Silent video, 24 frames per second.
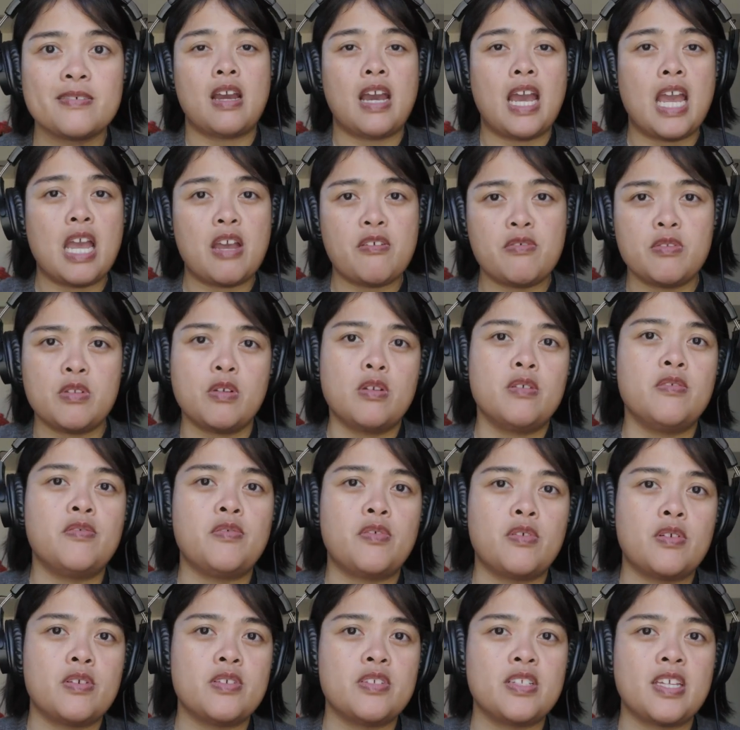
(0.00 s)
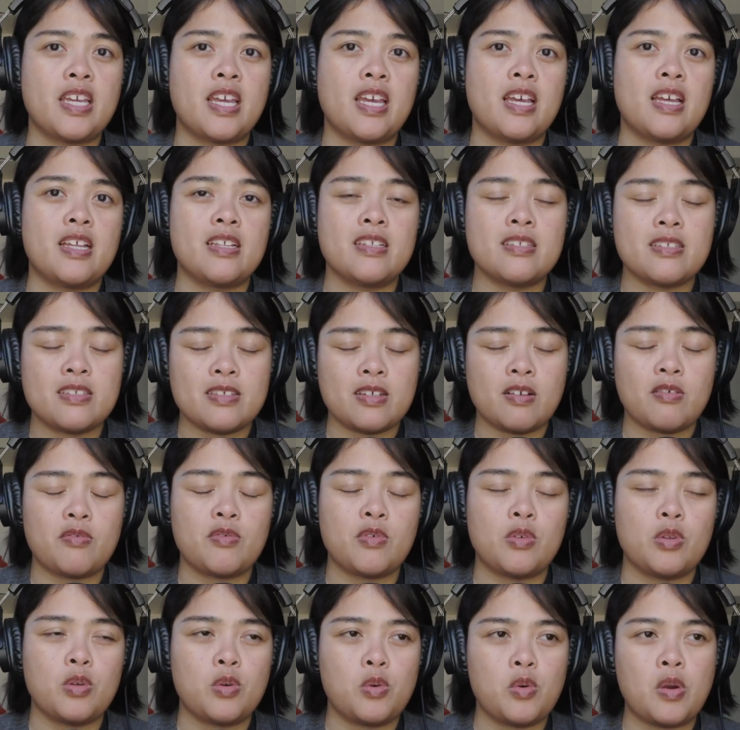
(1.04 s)
I have known firsthand
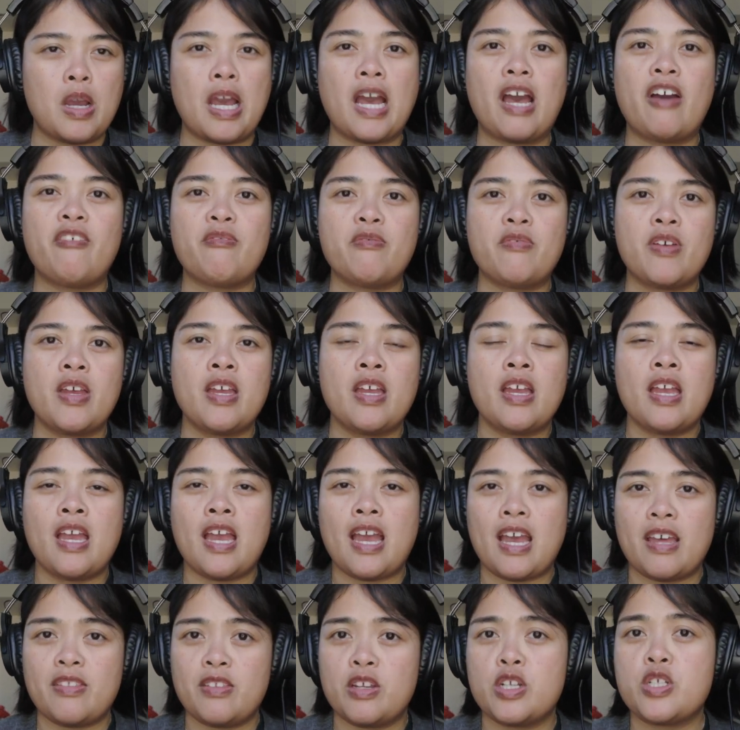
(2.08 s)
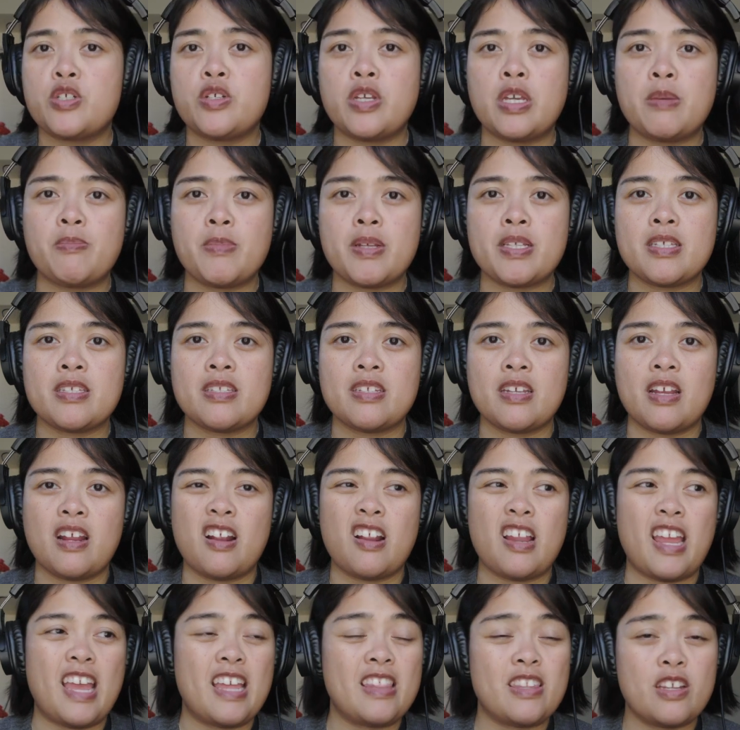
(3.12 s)
several who have had their treatments
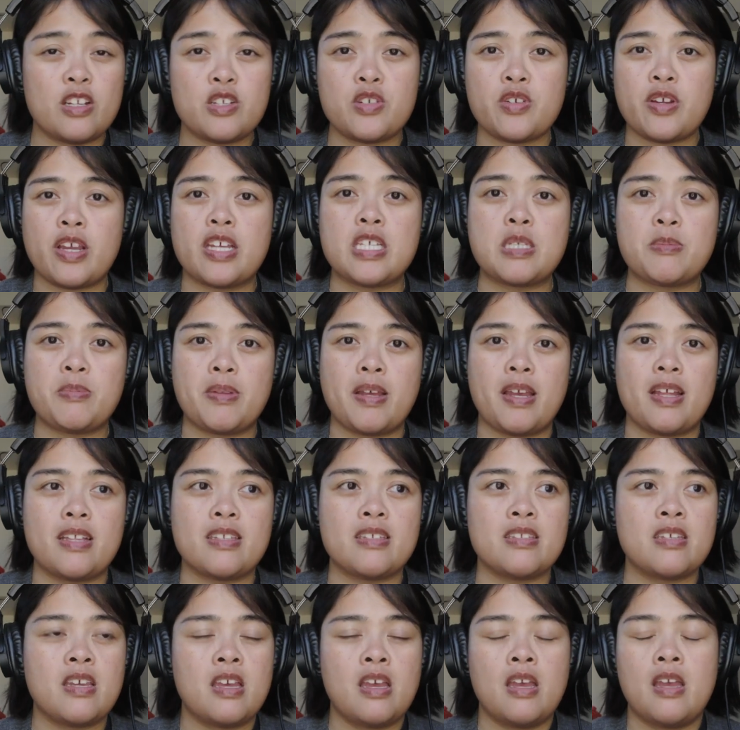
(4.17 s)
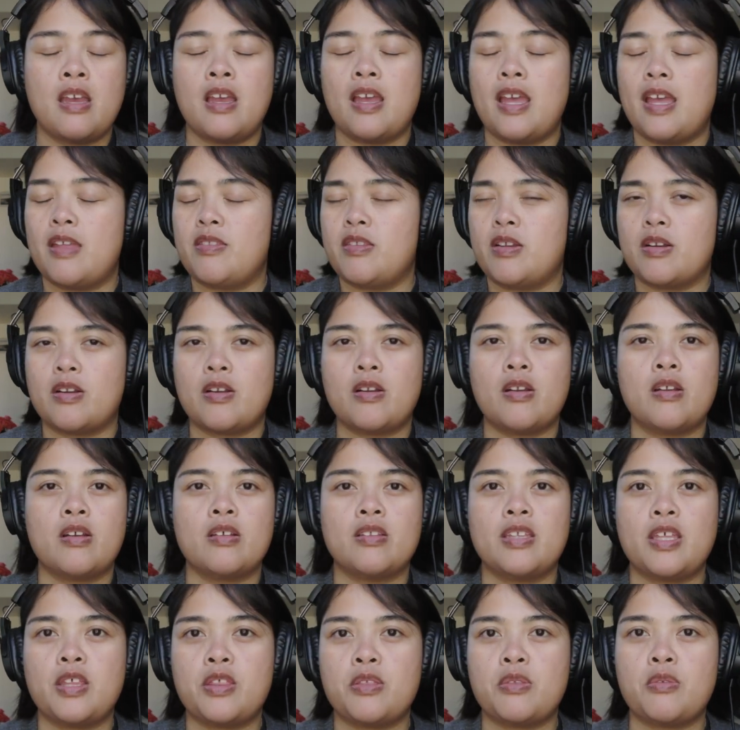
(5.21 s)
there and their transplants, and they're
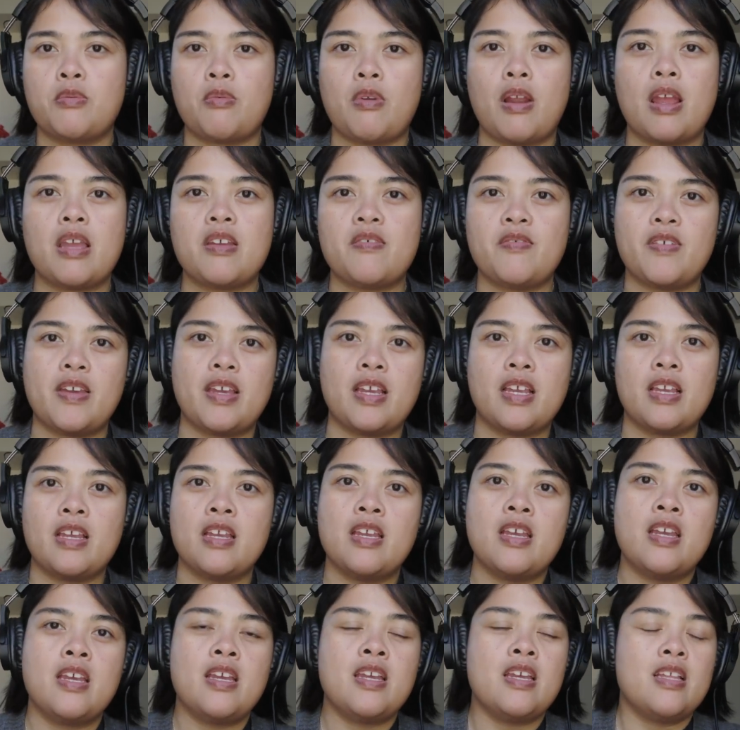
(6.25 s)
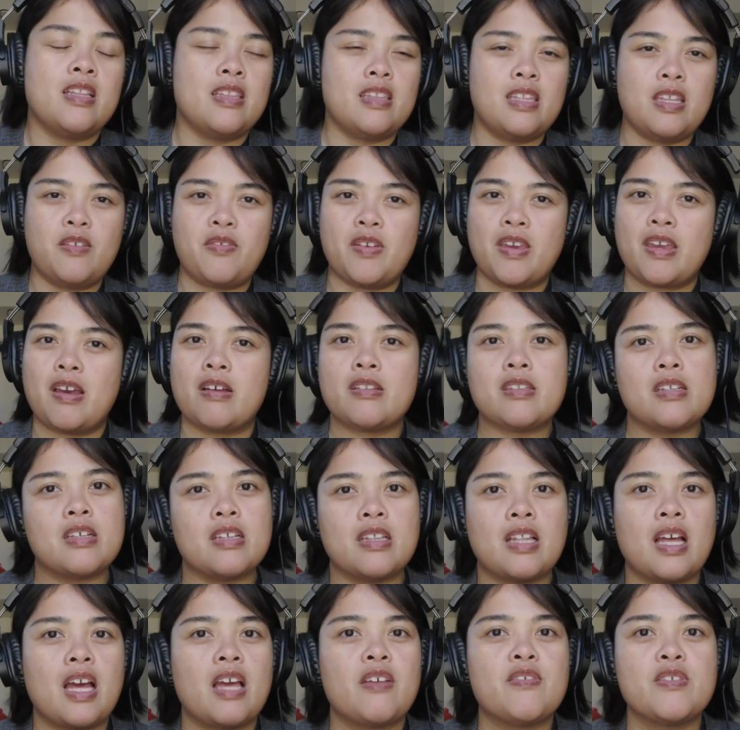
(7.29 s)
currently thriving, living out their
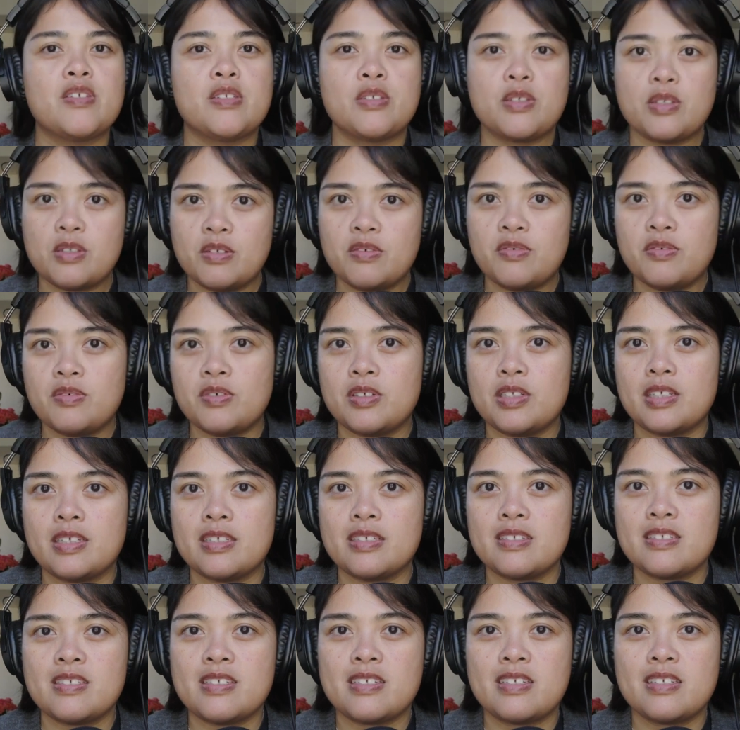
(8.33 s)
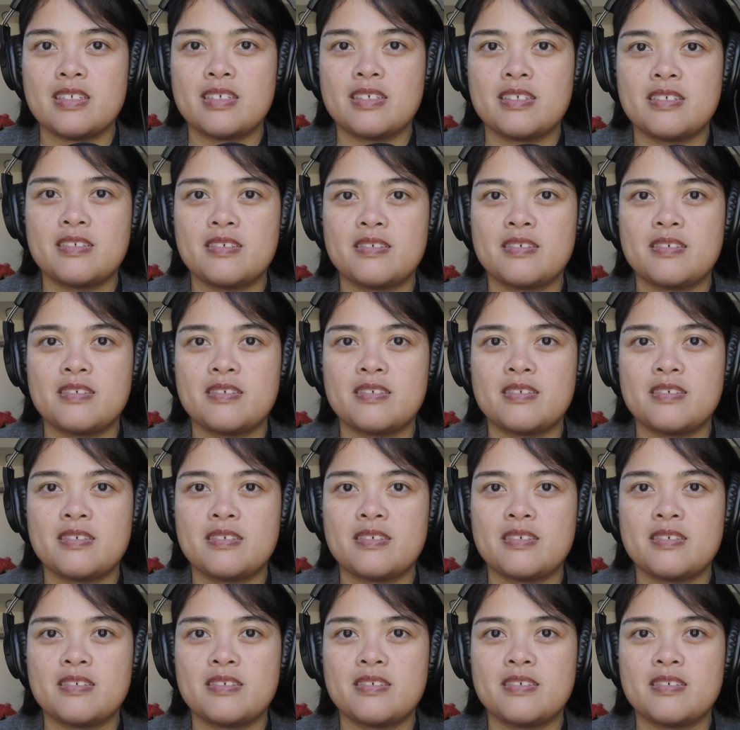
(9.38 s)
lives to the fullest.